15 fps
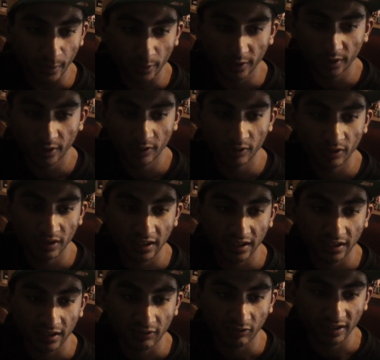you know,
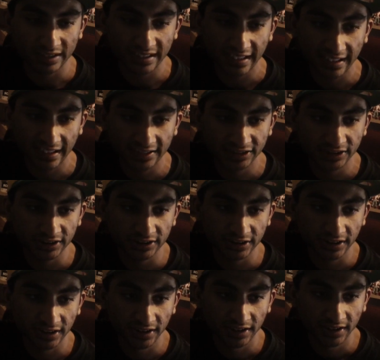one day I
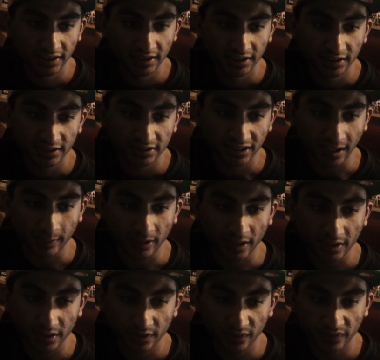just stopped
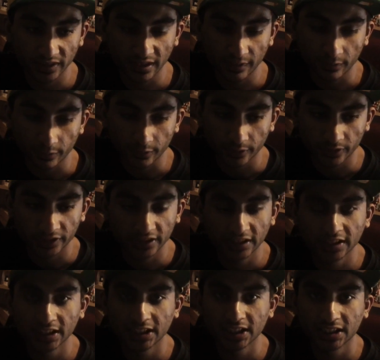talking to Forneverworld
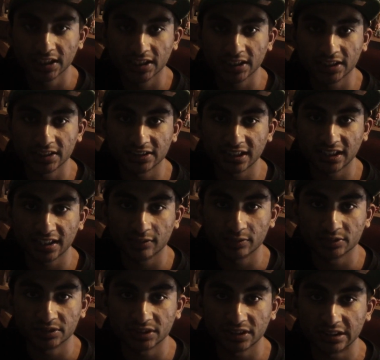because I
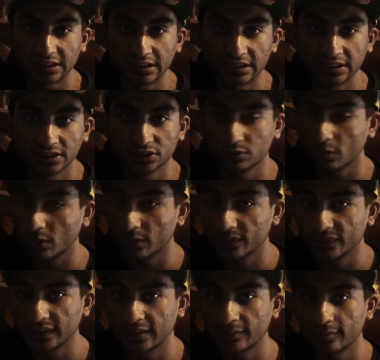was trolling
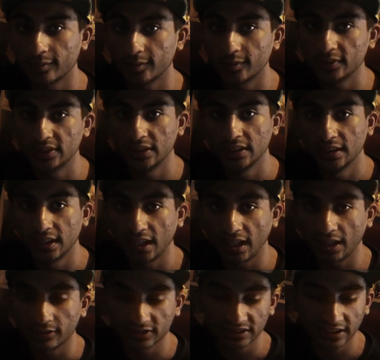Forneverworld.
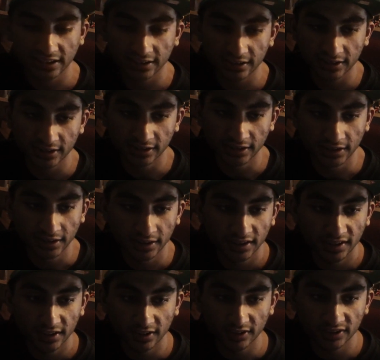I was like,
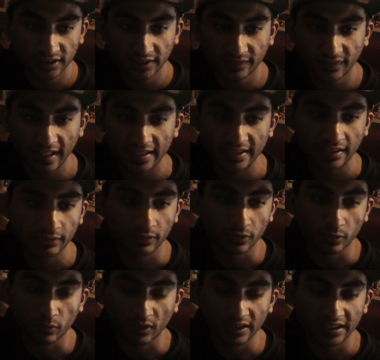you know, saying fat
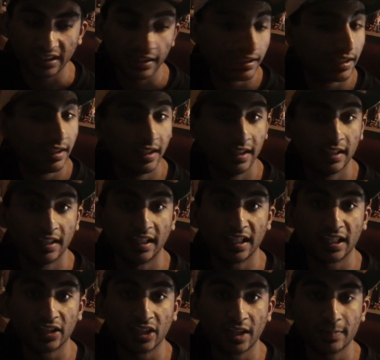Neverworld, whatnot.
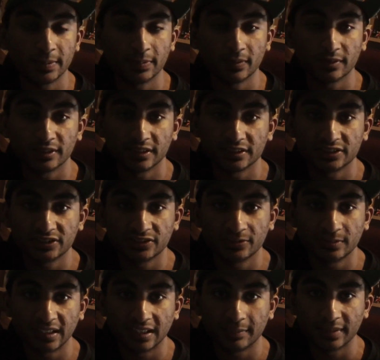And a lot of people
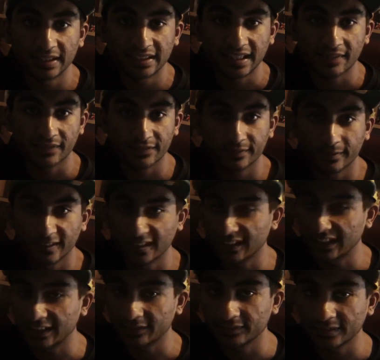assume that I made that
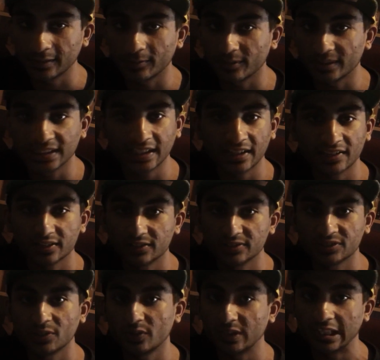like Forneverworld accounts.
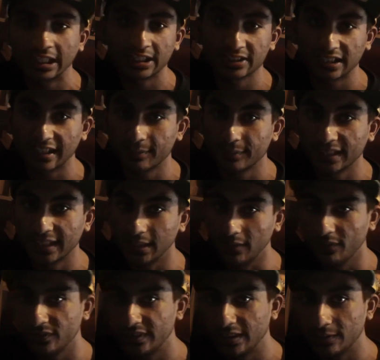There's no accounts that I made
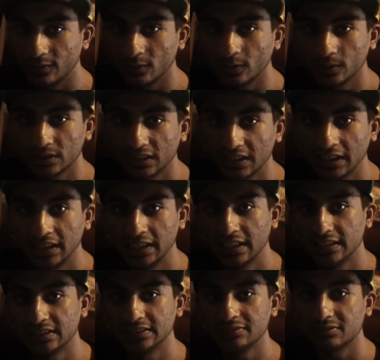of Forneverworld.
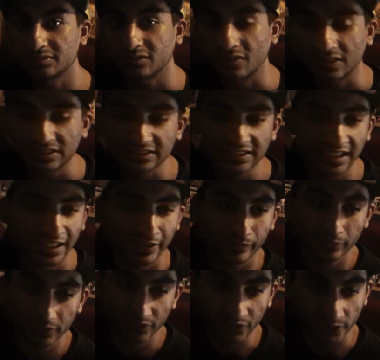These was all on
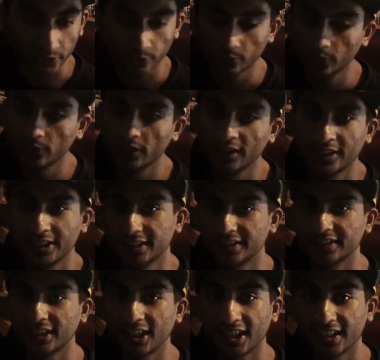Skype, so
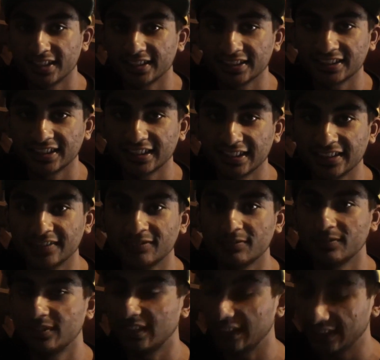not anything
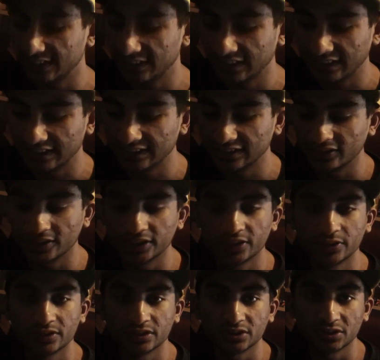like I did on
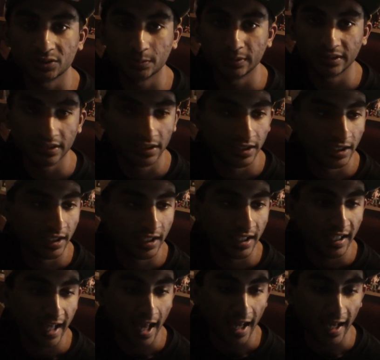YouTube.
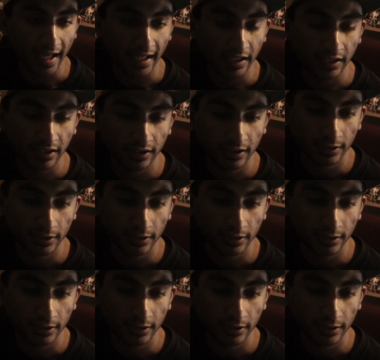And